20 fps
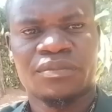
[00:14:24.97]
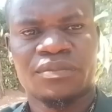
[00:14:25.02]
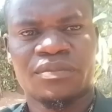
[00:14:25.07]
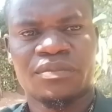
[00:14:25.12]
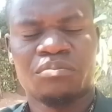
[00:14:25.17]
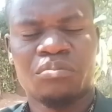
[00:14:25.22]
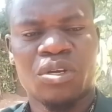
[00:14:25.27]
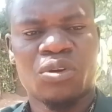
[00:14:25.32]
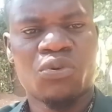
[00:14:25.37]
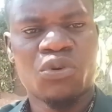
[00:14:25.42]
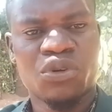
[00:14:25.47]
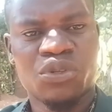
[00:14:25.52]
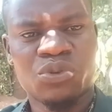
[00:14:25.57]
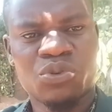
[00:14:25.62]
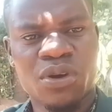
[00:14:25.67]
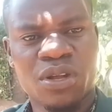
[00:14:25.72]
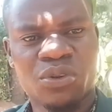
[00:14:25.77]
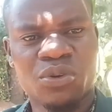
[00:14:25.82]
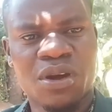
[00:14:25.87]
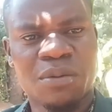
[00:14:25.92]
Because
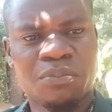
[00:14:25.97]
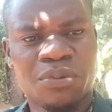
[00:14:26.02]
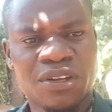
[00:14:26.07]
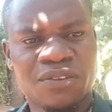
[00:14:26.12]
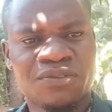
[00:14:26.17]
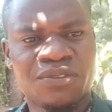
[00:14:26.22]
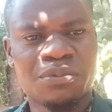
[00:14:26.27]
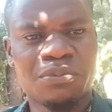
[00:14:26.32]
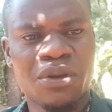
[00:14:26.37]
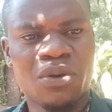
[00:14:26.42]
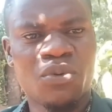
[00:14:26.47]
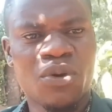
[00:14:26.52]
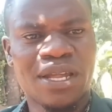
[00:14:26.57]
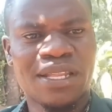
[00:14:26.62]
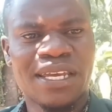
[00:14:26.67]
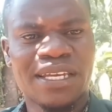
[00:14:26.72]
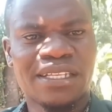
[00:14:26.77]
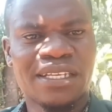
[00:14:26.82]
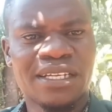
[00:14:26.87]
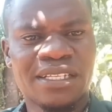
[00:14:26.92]
when you uplift me when I
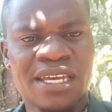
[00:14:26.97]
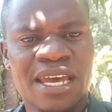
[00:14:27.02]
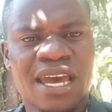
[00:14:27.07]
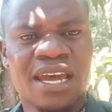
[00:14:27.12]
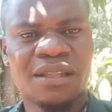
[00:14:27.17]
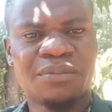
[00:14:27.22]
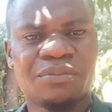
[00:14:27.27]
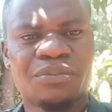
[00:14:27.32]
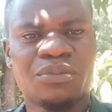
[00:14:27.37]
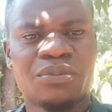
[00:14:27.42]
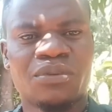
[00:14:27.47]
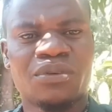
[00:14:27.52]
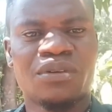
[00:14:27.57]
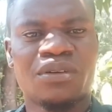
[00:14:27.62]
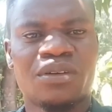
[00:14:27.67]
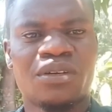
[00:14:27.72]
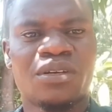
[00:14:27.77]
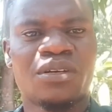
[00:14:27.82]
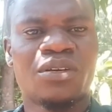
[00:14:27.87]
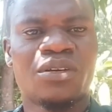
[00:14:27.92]
need help,
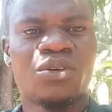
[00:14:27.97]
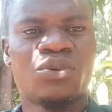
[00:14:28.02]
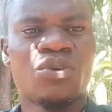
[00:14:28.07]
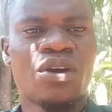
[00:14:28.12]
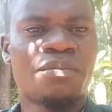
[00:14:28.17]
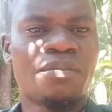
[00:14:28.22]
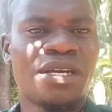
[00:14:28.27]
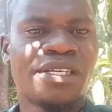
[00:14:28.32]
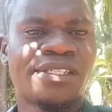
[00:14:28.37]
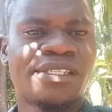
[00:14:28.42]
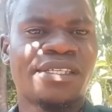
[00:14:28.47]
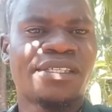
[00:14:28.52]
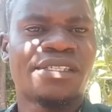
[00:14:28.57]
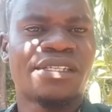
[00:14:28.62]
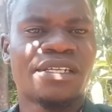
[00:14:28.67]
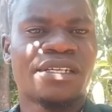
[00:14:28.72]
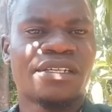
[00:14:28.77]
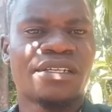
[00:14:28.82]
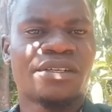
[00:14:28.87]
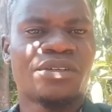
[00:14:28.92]
you are my sister.
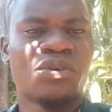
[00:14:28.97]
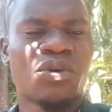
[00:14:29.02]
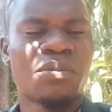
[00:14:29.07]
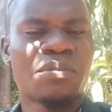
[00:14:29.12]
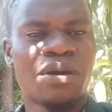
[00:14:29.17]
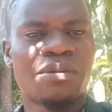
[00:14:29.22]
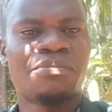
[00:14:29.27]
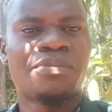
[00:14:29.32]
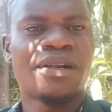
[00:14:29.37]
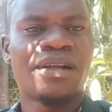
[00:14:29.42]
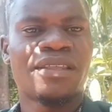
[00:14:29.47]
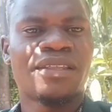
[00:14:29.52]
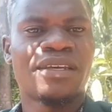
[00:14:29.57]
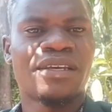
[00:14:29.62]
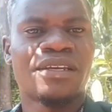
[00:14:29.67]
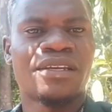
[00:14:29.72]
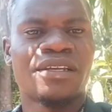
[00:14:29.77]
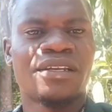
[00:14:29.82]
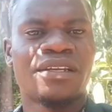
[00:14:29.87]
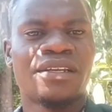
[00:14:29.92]
You are my brother.
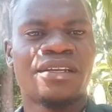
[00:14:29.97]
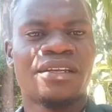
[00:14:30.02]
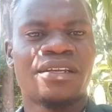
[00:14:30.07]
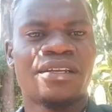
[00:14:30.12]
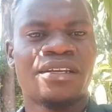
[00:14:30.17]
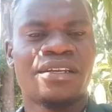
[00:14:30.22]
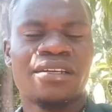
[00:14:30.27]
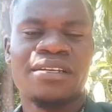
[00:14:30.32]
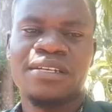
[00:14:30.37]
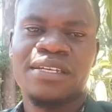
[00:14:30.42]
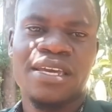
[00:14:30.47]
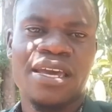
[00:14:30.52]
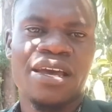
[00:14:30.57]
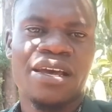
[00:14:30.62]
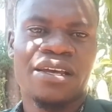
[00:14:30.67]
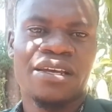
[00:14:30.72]
Yeah.